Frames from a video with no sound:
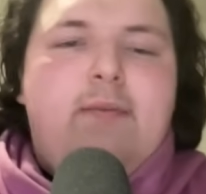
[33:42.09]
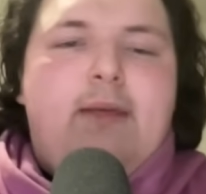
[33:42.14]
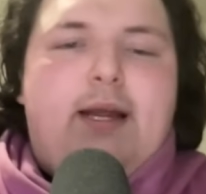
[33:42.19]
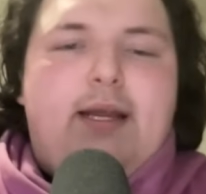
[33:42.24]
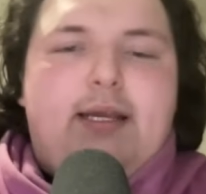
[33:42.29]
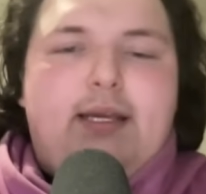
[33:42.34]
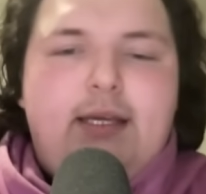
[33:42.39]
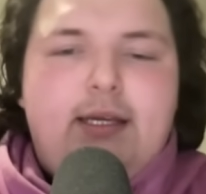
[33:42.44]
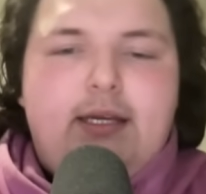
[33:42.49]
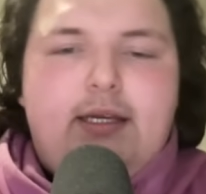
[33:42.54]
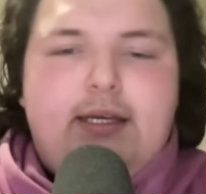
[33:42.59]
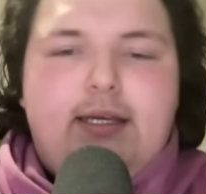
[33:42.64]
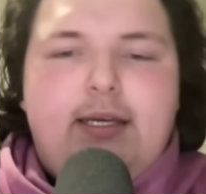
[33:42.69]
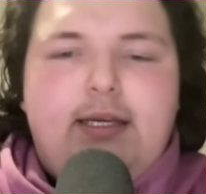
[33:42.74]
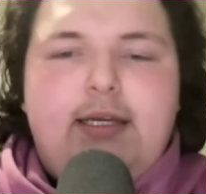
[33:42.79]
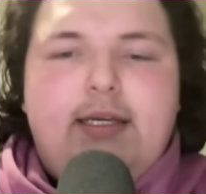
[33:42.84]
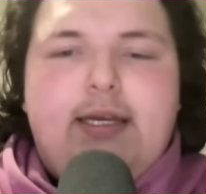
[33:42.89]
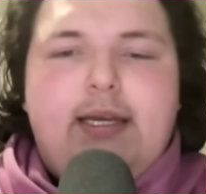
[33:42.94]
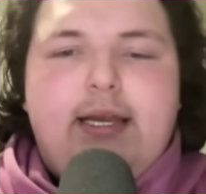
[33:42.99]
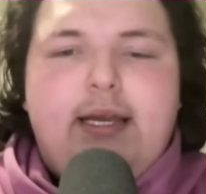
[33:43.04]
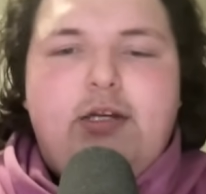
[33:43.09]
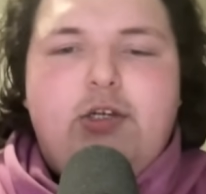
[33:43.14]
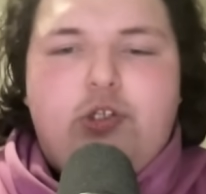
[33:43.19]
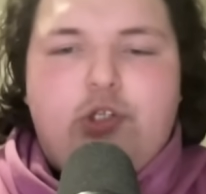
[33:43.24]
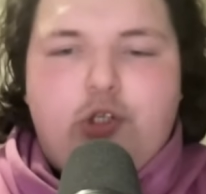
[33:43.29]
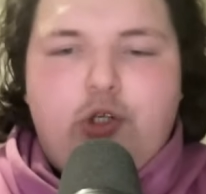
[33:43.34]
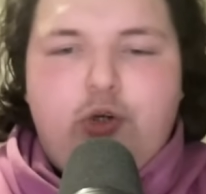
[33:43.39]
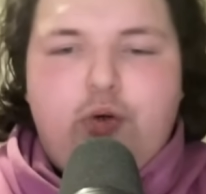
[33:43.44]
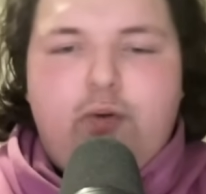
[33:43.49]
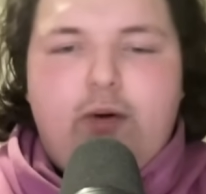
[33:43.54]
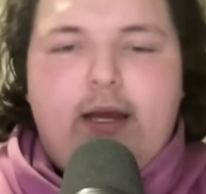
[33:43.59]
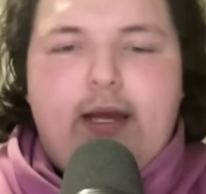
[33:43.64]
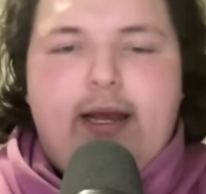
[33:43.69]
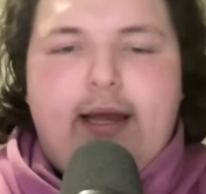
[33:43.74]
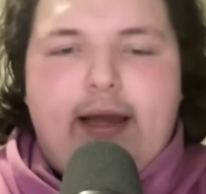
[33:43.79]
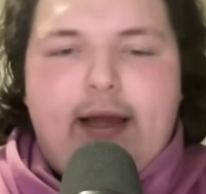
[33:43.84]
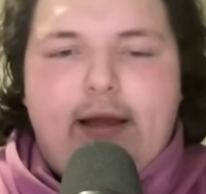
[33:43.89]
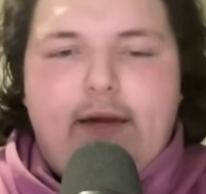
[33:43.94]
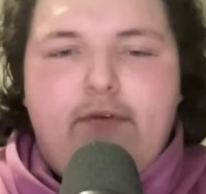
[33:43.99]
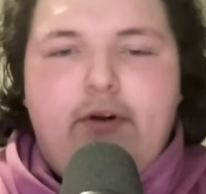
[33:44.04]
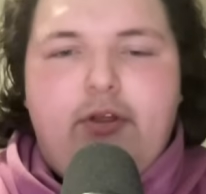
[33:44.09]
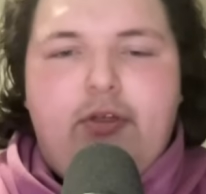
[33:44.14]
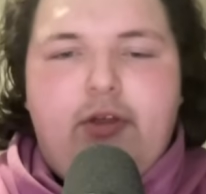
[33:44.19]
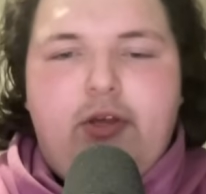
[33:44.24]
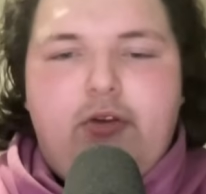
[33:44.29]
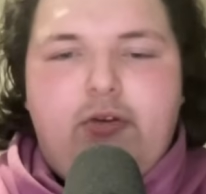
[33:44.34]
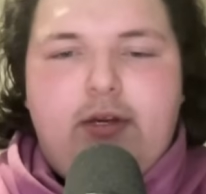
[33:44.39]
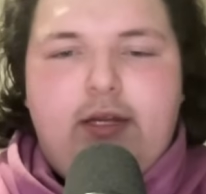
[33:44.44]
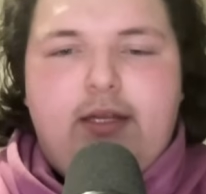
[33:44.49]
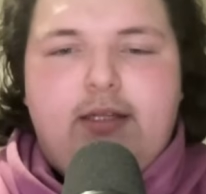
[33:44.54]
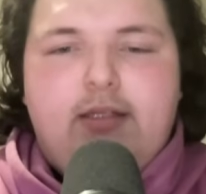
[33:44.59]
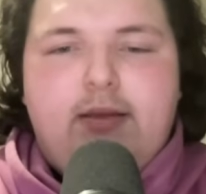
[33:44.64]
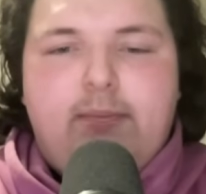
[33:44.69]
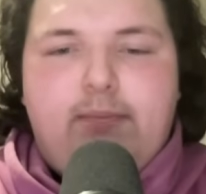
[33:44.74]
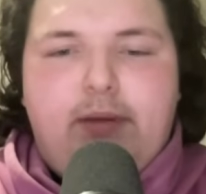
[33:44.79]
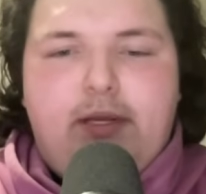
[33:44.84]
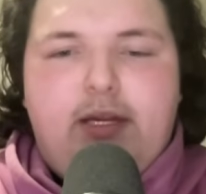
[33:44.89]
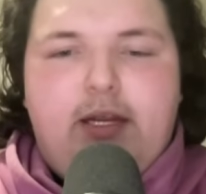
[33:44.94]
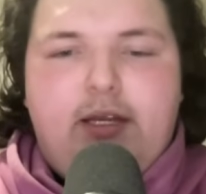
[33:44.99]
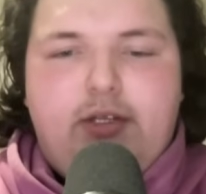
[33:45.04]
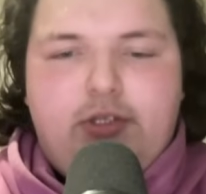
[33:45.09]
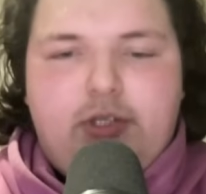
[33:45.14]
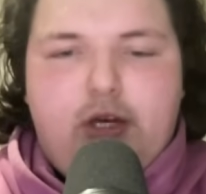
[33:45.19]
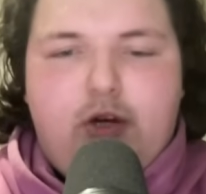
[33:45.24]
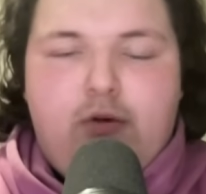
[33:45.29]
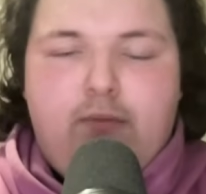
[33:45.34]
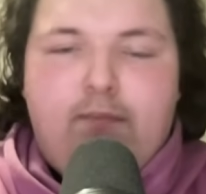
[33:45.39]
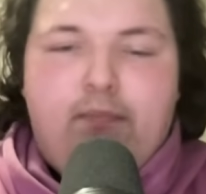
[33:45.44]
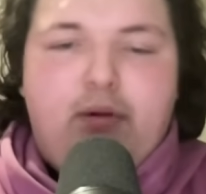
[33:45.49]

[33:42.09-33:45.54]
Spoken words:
Like, he can do everything you need to beat a zone.